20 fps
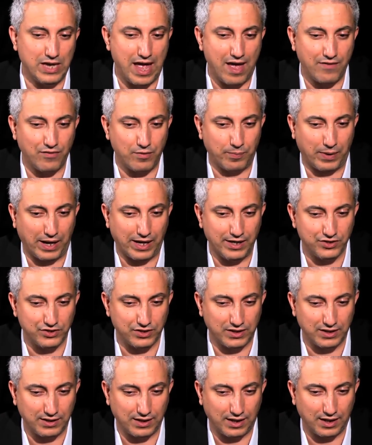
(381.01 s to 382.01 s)
have a
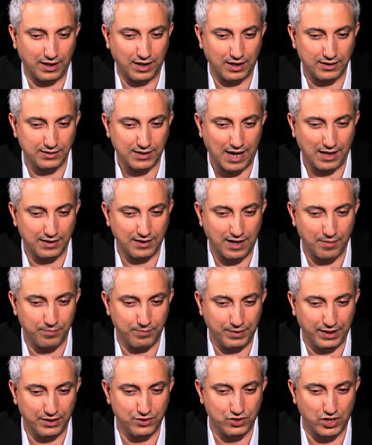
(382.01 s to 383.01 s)
patient that has had that
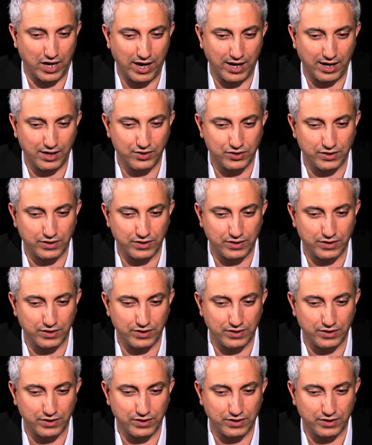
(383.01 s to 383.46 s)
big change,